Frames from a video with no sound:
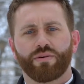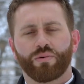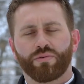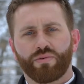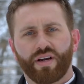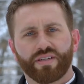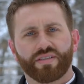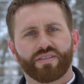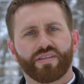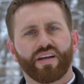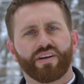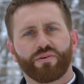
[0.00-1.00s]
will
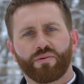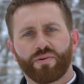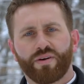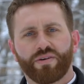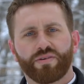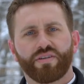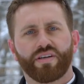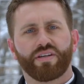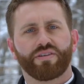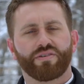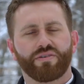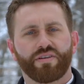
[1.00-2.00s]
rust and corrode
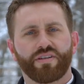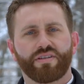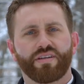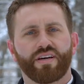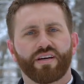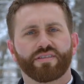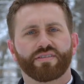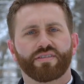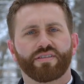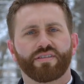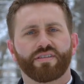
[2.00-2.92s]
and turn into dust.